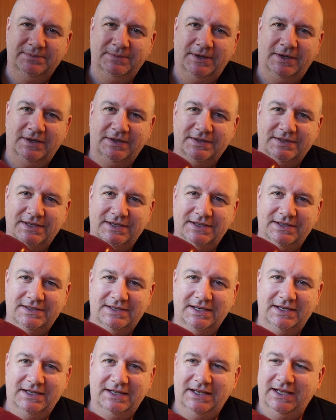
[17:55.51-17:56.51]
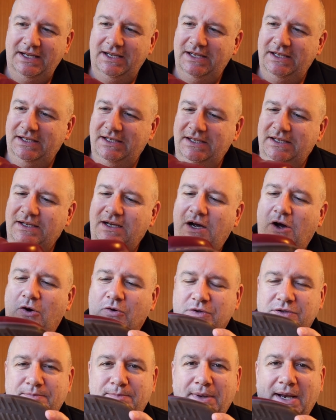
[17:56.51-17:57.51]
Martens in the
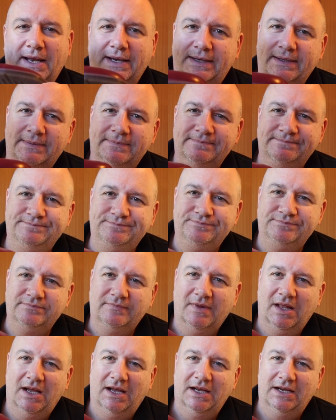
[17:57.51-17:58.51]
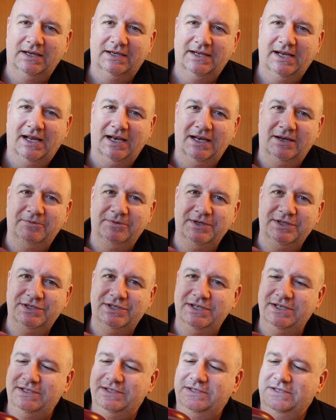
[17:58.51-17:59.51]
oxblood colour, which
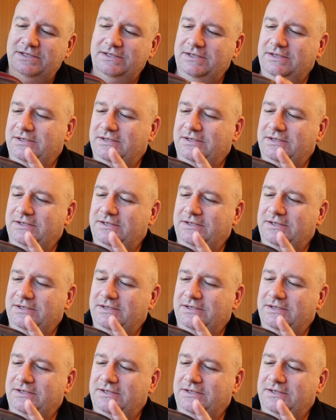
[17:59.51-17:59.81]
was